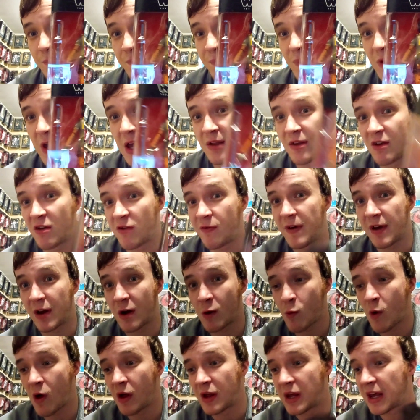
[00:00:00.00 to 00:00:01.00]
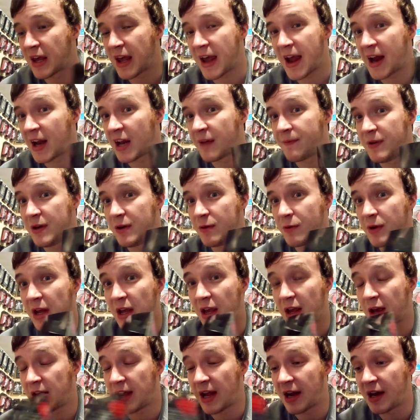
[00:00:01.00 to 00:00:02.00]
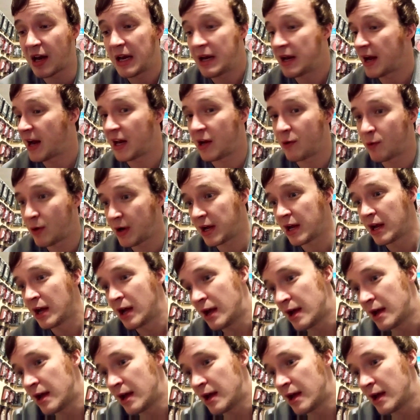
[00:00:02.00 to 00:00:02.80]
Get this figure while you can, if you can get it anyway.